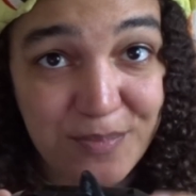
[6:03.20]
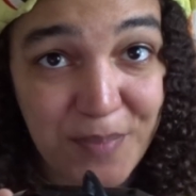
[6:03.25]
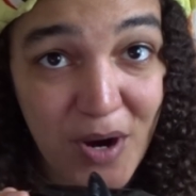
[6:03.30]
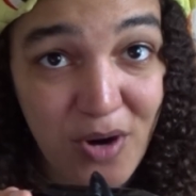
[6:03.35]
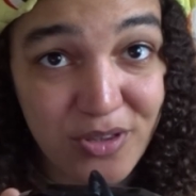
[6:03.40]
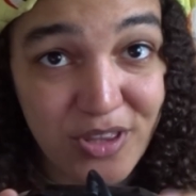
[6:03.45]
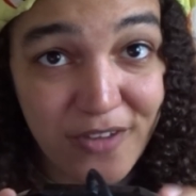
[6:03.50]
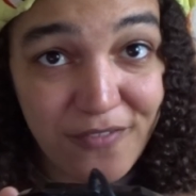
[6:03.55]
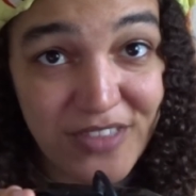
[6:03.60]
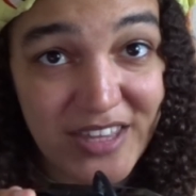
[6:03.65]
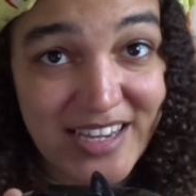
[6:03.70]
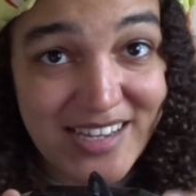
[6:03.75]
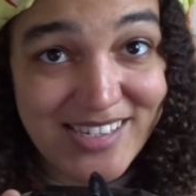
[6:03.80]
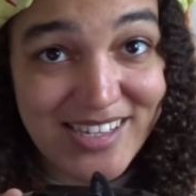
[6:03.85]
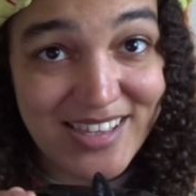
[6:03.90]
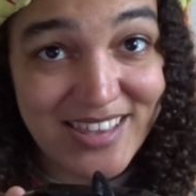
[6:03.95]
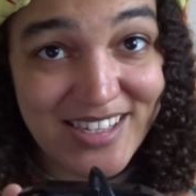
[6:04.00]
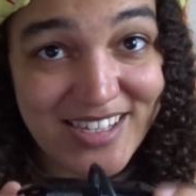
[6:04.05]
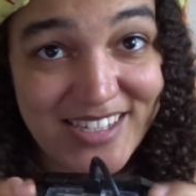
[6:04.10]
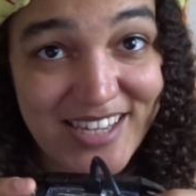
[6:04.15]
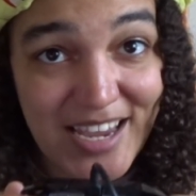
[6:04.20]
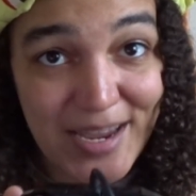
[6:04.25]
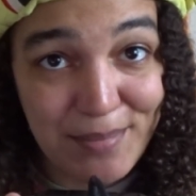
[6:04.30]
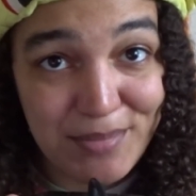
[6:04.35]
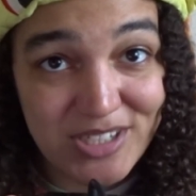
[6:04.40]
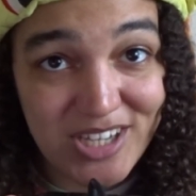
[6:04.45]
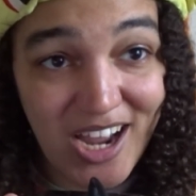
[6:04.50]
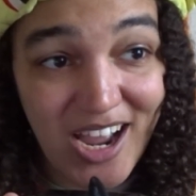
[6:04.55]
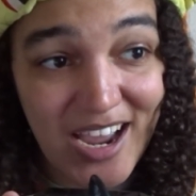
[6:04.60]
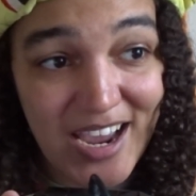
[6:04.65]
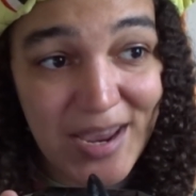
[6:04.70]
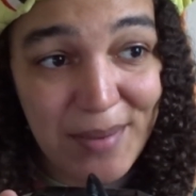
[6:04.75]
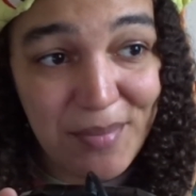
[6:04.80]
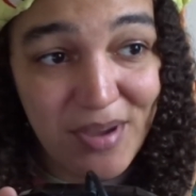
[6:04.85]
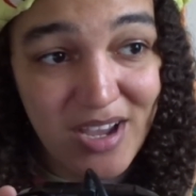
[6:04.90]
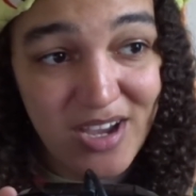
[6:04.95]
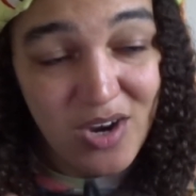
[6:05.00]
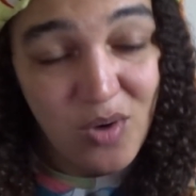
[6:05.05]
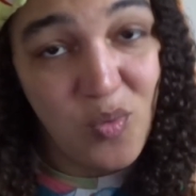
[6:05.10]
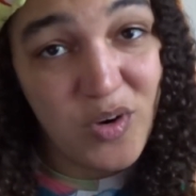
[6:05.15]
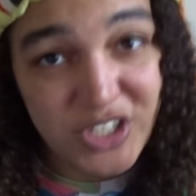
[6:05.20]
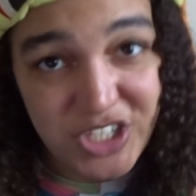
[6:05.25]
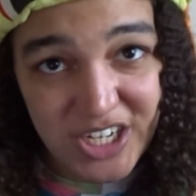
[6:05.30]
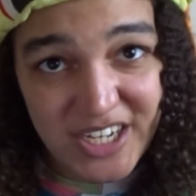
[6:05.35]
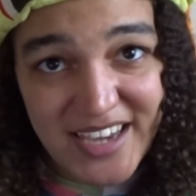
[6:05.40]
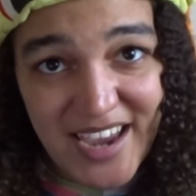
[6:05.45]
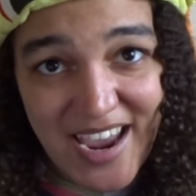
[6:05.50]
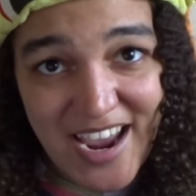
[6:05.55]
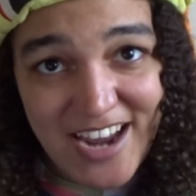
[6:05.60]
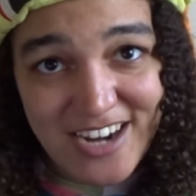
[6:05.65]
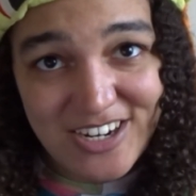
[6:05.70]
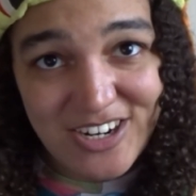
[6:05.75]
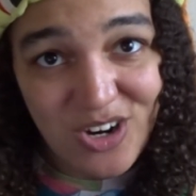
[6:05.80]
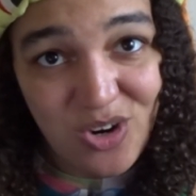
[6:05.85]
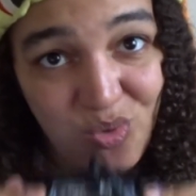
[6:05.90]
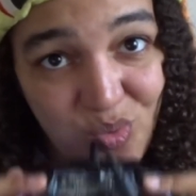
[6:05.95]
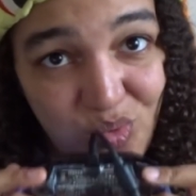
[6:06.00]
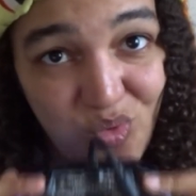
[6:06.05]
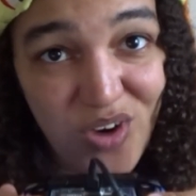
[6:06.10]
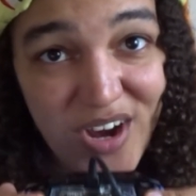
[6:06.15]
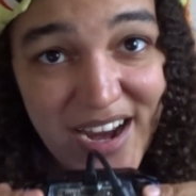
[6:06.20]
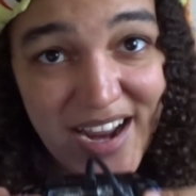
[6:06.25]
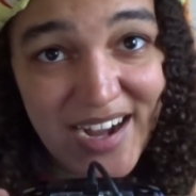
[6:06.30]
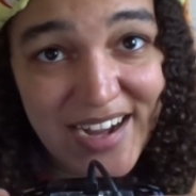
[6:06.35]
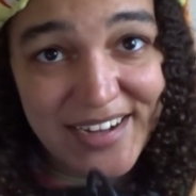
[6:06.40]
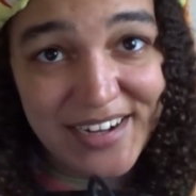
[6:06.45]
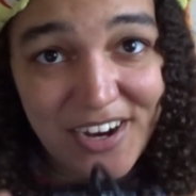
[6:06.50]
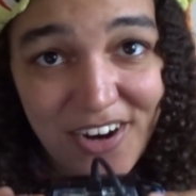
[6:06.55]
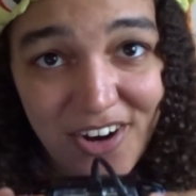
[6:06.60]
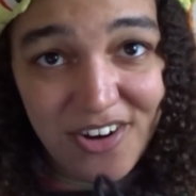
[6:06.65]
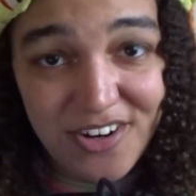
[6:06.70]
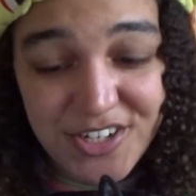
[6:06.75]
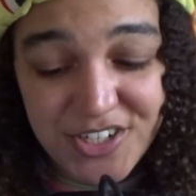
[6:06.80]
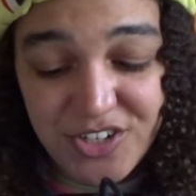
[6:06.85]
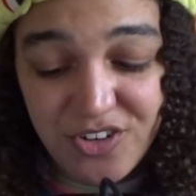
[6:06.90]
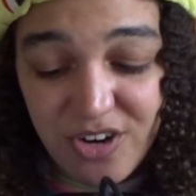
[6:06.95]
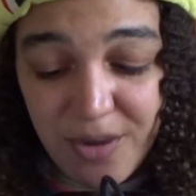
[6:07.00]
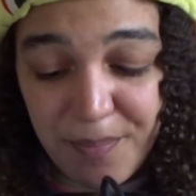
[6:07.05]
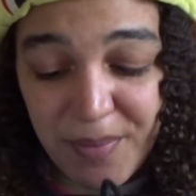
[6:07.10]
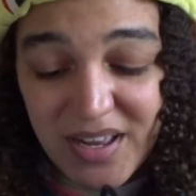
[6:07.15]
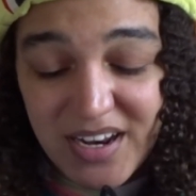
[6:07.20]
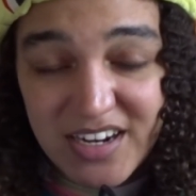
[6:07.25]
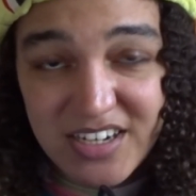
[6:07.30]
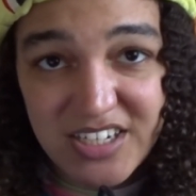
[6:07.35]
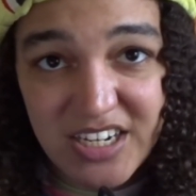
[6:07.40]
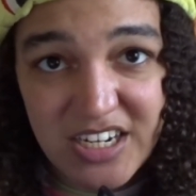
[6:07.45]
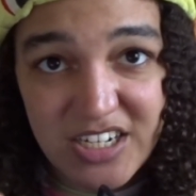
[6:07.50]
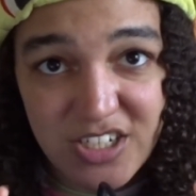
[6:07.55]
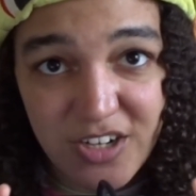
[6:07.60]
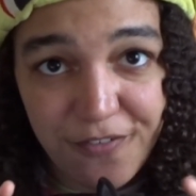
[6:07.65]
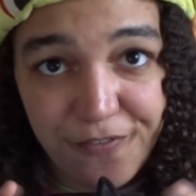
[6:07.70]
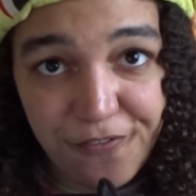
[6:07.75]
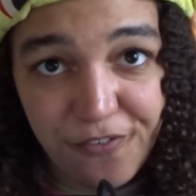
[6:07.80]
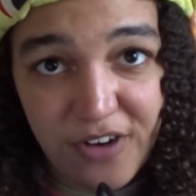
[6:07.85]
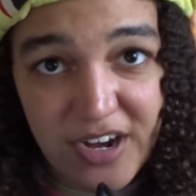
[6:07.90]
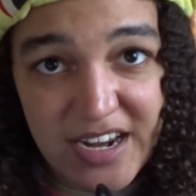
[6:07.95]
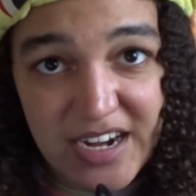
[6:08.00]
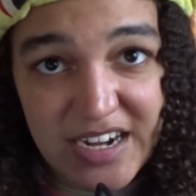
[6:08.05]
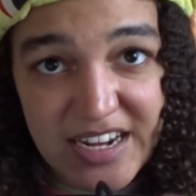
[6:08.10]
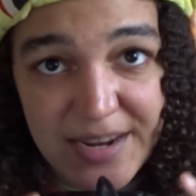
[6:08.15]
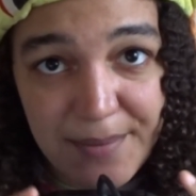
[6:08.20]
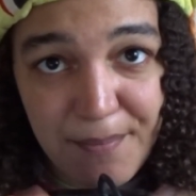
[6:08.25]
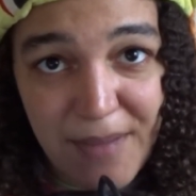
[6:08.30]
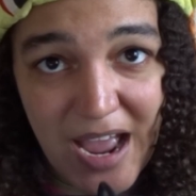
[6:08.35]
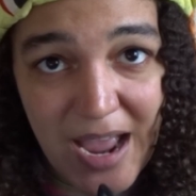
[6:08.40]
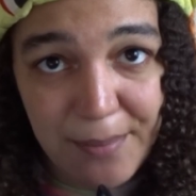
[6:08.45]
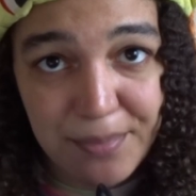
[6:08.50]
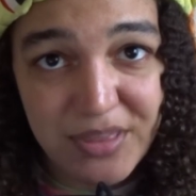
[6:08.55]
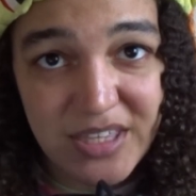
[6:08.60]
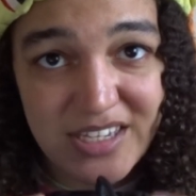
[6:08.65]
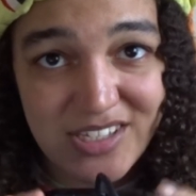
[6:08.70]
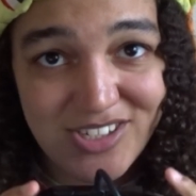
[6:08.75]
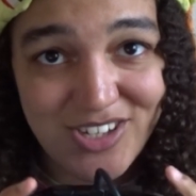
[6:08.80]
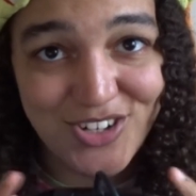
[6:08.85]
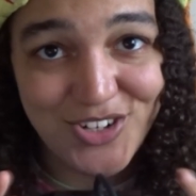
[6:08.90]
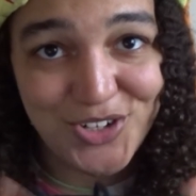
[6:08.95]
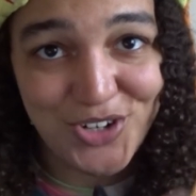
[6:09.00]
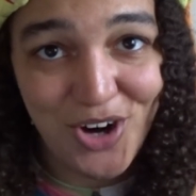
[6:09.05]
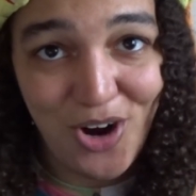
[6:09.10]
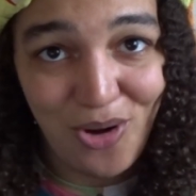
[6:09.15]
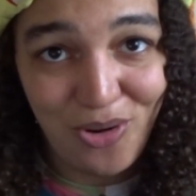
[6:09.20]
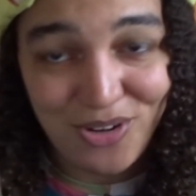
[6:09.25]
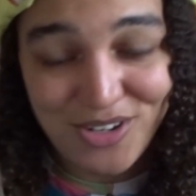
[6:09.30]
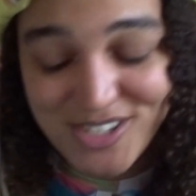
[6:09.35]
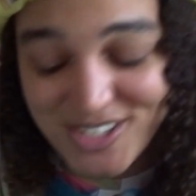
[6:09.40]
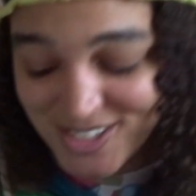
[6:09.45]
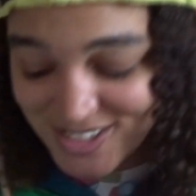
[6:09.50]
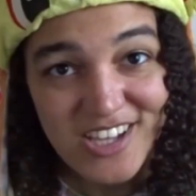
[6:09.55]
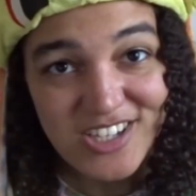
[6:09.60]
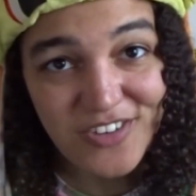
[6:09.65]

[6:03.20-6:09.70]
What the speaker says: both of these at the same time, which again, really hurts your ability to freely map these controls.